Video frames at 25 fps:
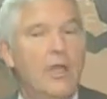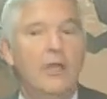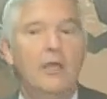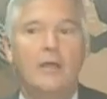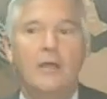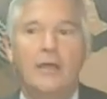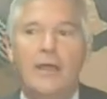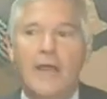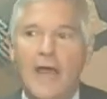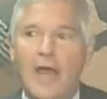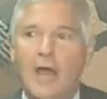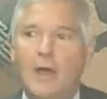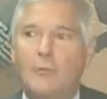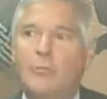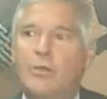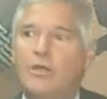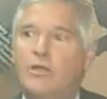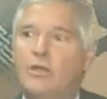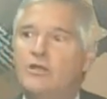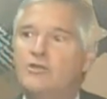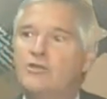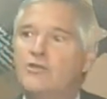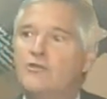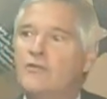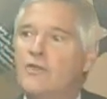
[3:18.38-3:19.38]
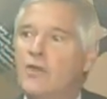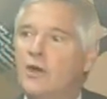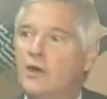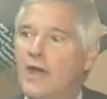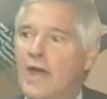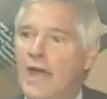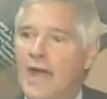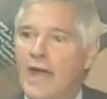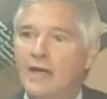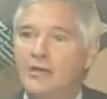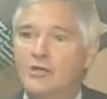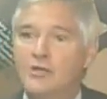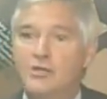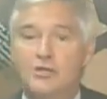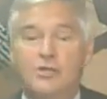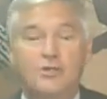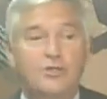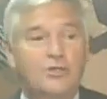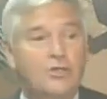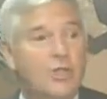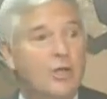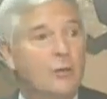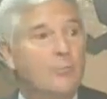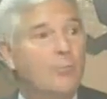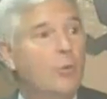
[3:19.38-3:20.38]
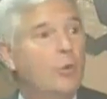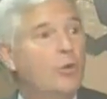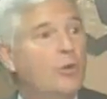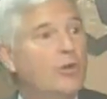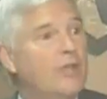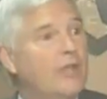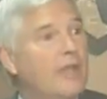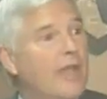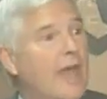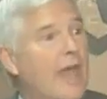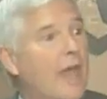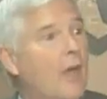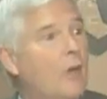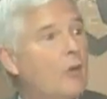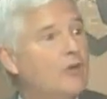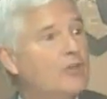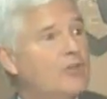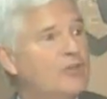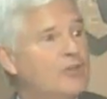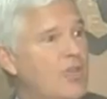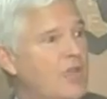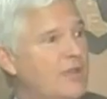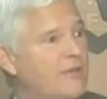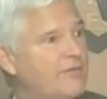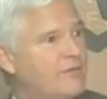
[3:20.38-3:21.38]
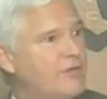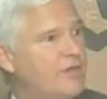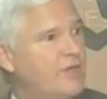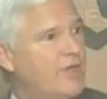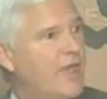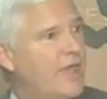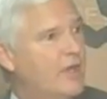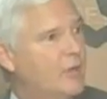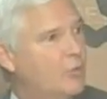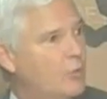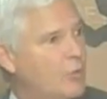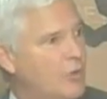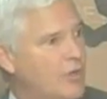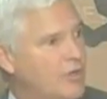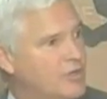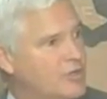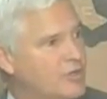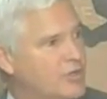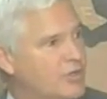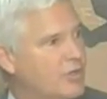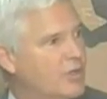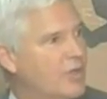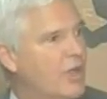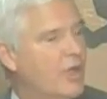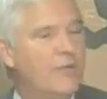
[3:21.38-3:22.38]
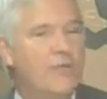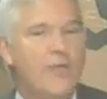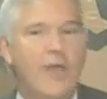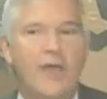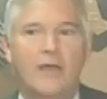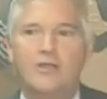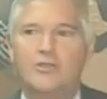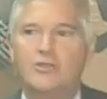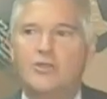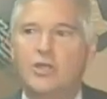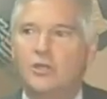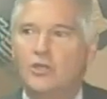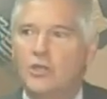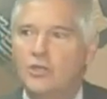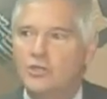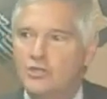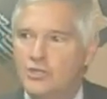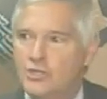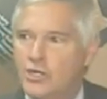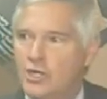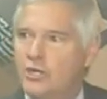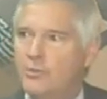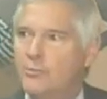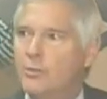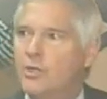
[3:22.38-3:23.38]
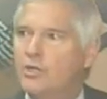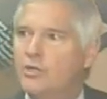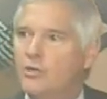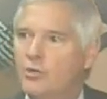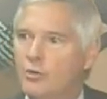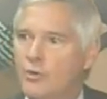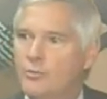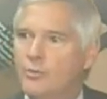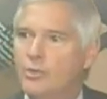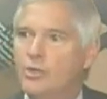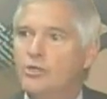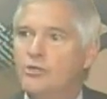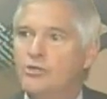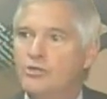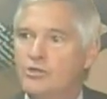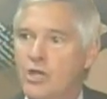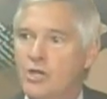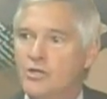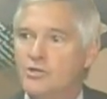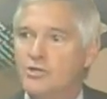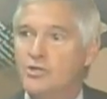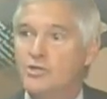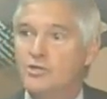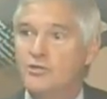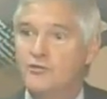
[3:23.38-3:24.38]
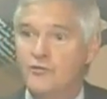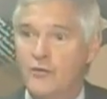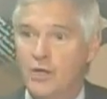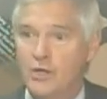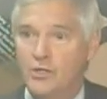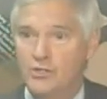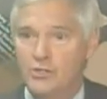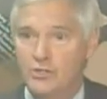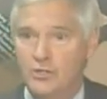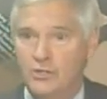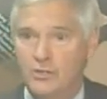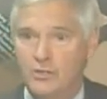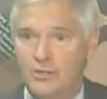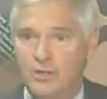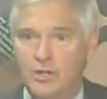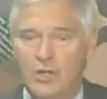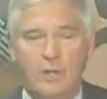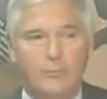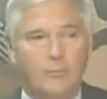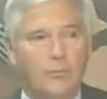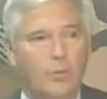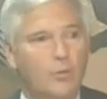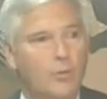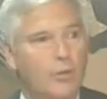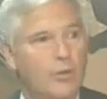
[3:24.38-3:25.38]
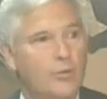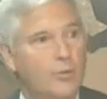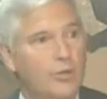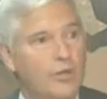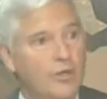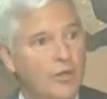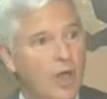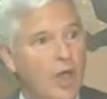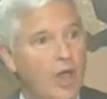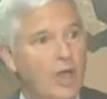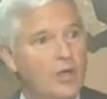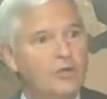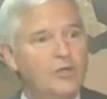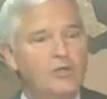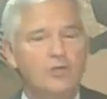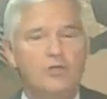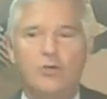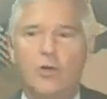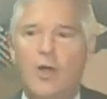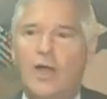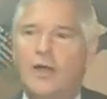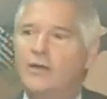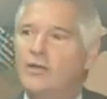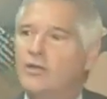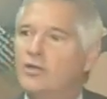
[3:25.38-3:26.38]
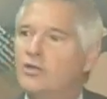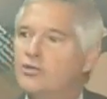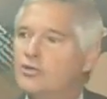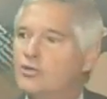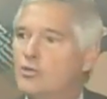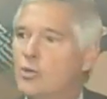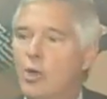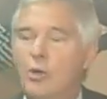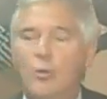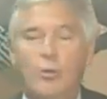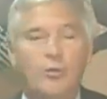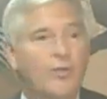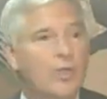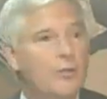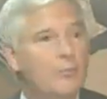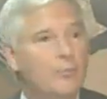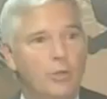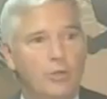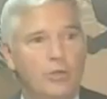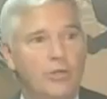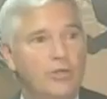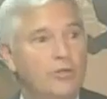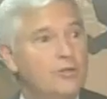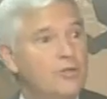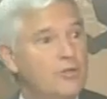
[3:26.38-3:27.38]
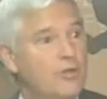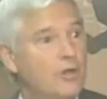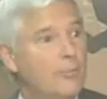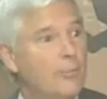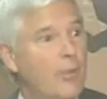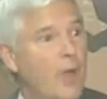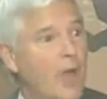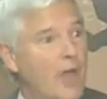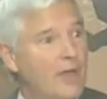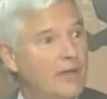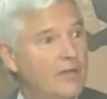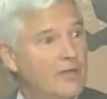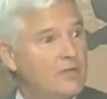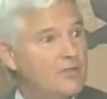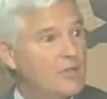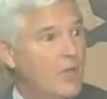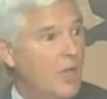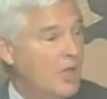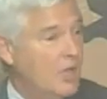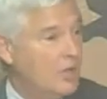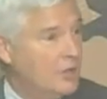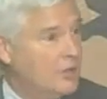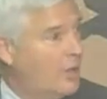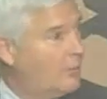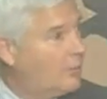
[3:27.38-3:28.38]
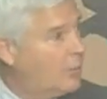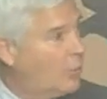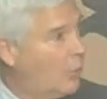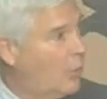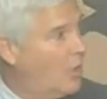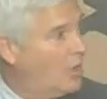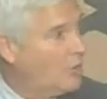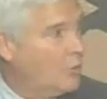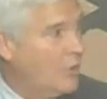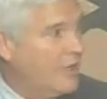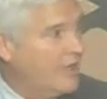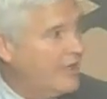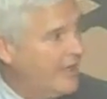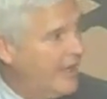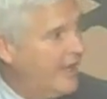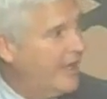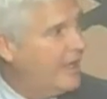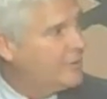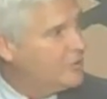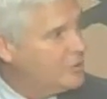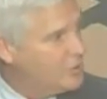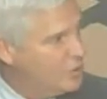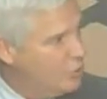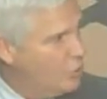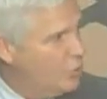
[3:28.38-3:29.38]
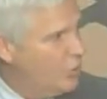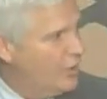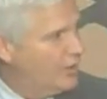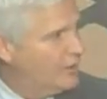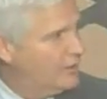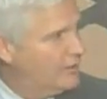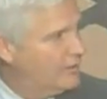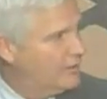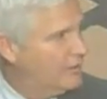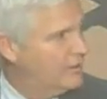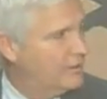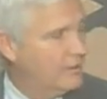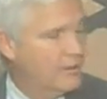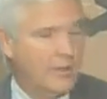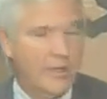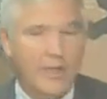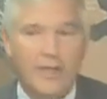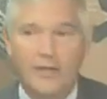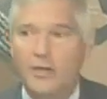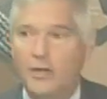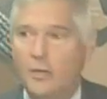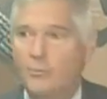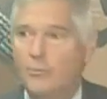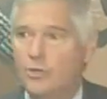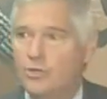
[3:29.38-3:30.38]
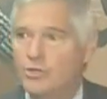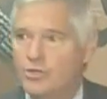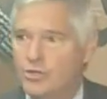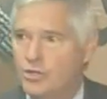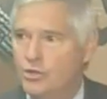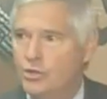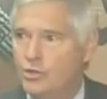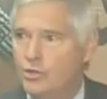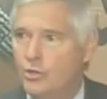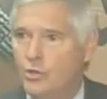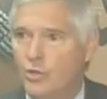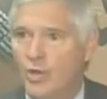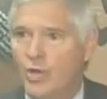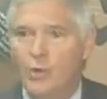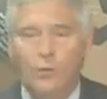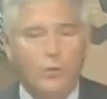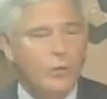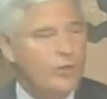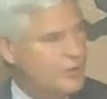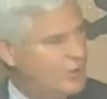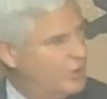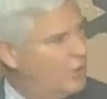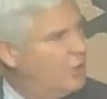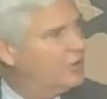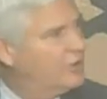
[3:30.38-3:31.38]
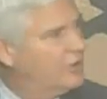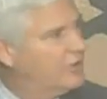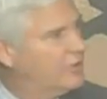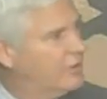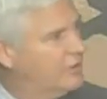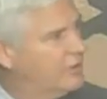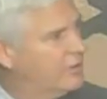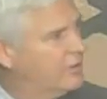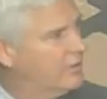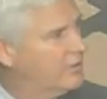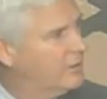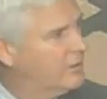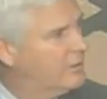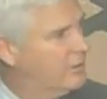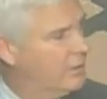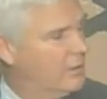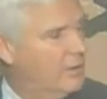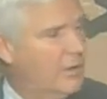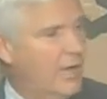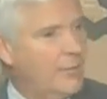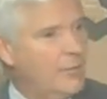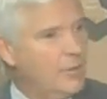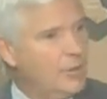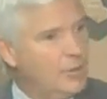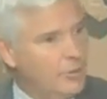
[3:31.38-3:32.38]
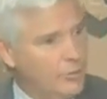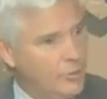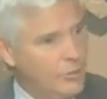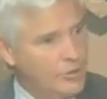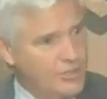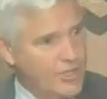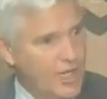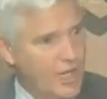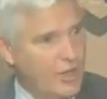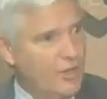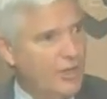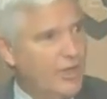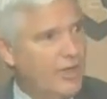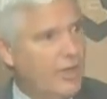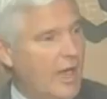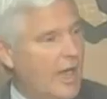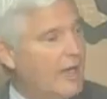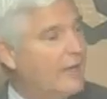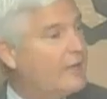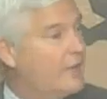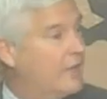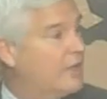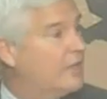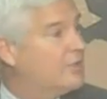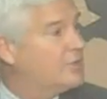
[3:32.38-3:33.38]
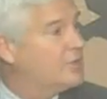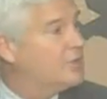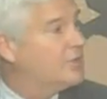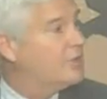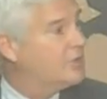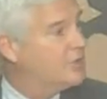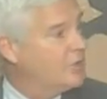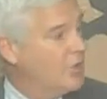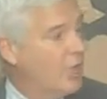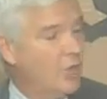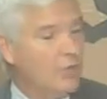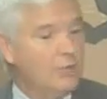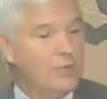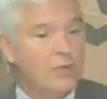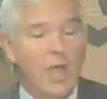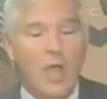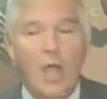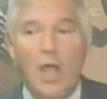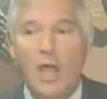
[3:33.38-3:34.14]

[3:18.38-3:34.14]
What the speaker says: Now, because of their actions, they're putting our safety at risk. That is a legitimate criminal justice function. But with regard to trying to control what they put into their bodies, number one, we can't do it. And number two, we shouldn't. I'm a libertarian. I think as an adult,